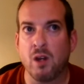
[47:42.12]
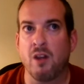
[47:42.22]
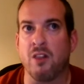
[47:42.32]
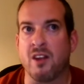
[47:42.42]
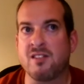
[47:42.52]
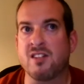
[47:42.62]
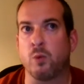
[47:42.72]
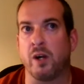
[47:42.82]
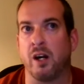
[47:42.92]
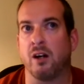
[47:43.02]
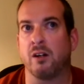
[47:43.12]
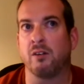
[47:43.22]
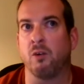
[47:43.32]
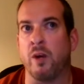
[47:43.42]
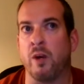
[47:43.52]
This is
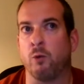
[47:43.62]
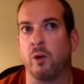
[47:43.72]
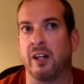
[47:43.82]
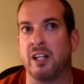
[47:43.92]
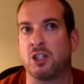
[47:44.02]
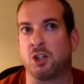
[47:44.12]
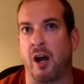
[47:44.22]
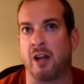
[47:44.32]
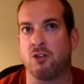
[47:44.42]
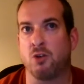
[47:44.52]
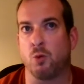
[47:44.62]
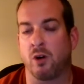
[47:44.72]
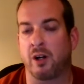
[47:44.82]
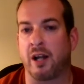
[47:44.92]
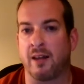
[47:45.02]
where we really try to
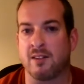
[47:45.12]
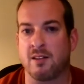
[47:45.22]
work on